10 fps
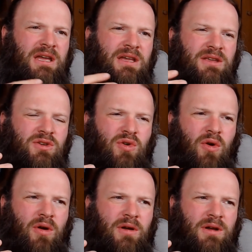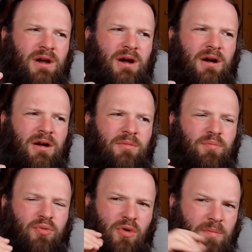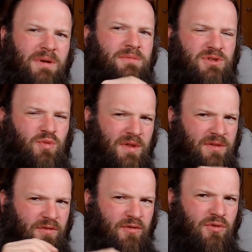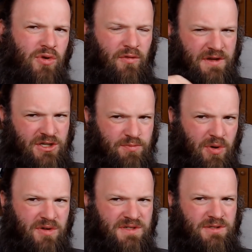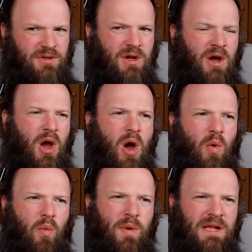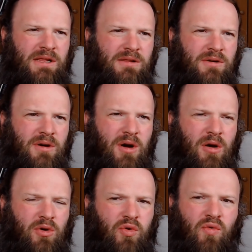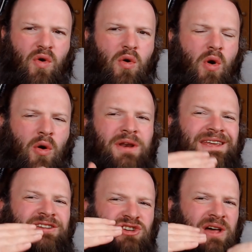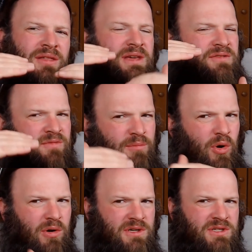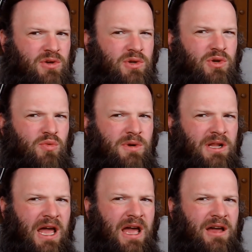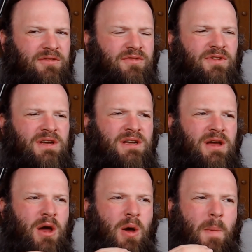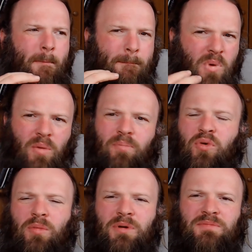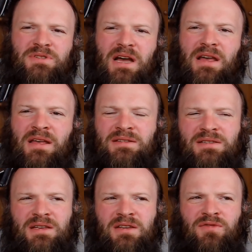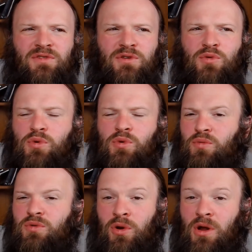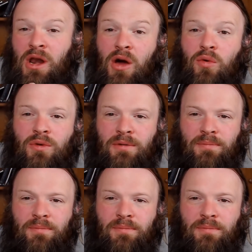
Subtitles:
your problems with the food of each person will grow on each other even more, so you will have more problems as if you would work alone.